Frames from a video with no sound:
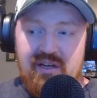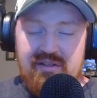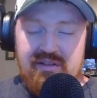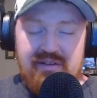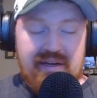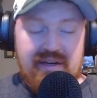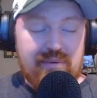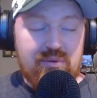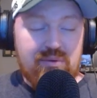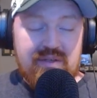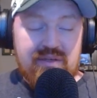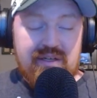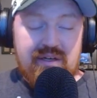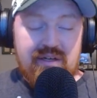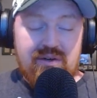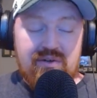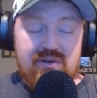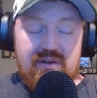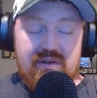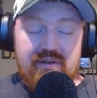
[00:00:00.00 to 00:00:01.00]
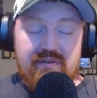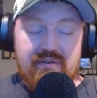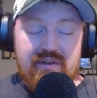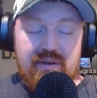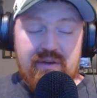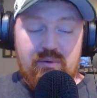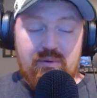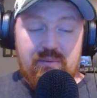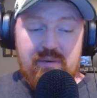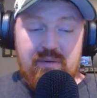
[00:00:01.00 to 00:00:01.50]
Time will tell if they
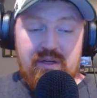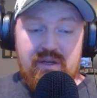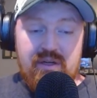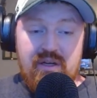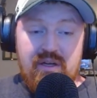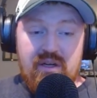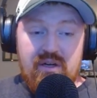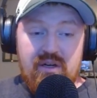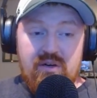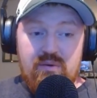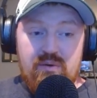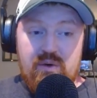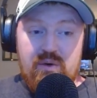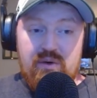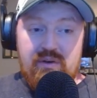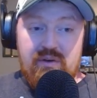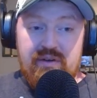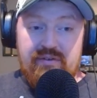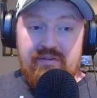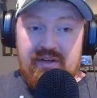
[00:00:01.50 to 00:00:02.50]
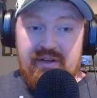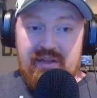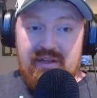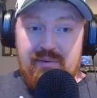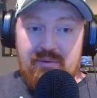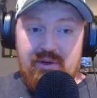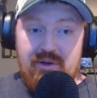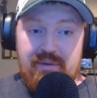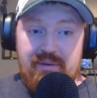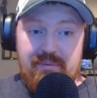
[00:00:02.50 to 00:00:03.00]
will be really affect them
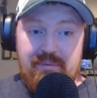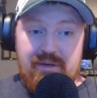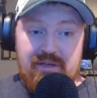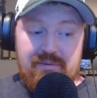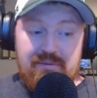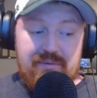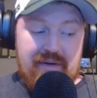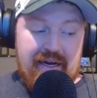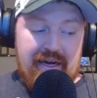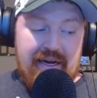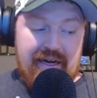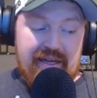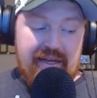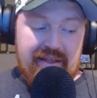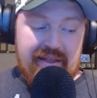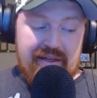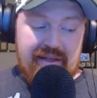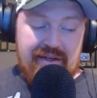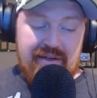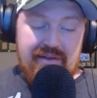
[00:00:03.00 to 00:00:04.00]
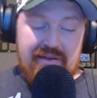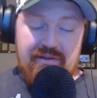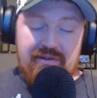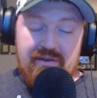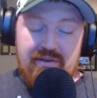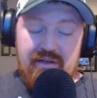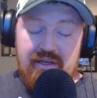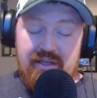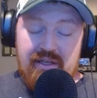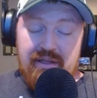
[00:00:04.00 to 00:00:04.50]
all that much, but I think
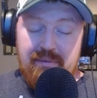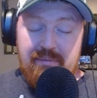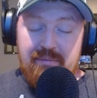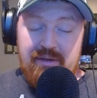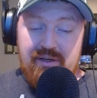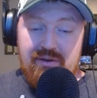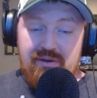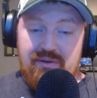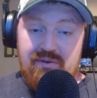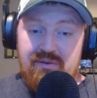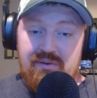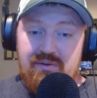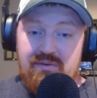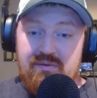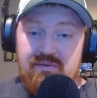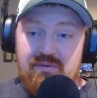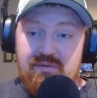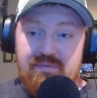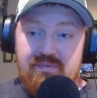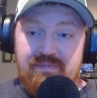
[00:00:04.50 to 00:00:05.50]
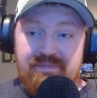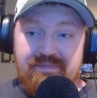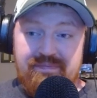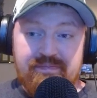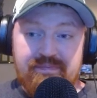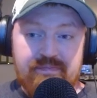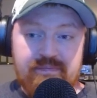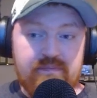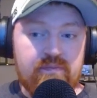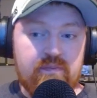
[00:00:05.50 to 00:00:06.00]
in the middle,
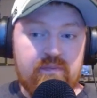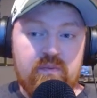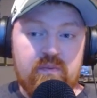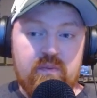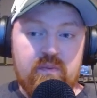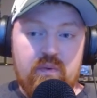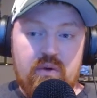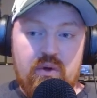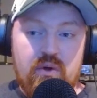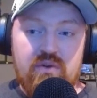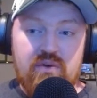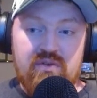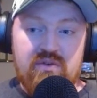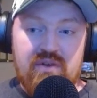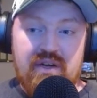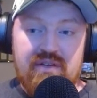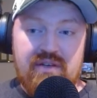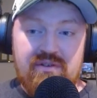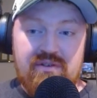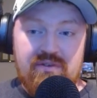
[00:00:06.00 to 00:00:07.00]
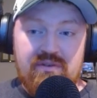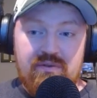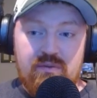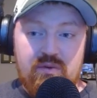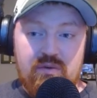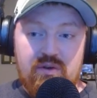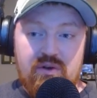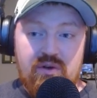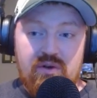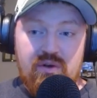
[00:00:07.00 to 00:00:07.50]
those losses
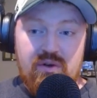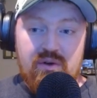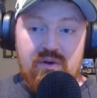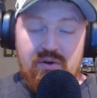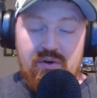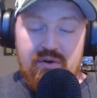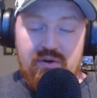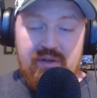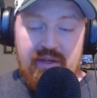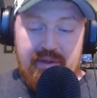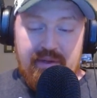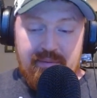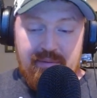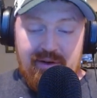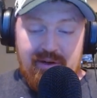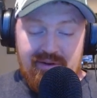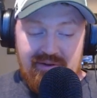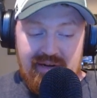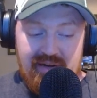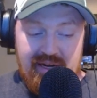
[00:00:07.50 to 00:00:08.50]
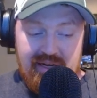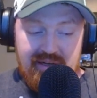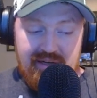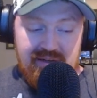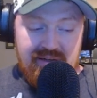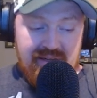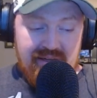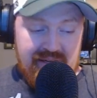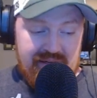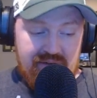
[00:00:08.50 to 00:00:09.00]
could hurt them a lot.
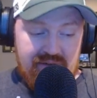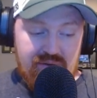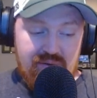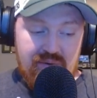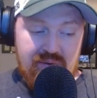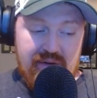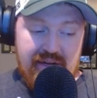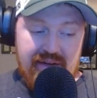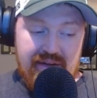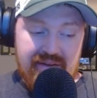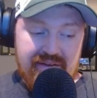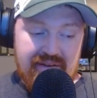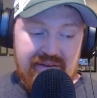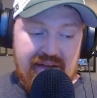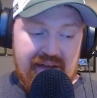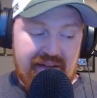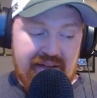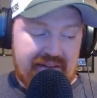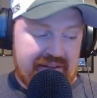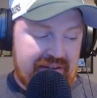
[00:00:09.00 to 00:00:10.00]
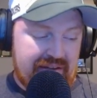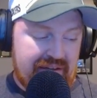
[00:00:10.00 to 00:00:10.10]
They do have, and they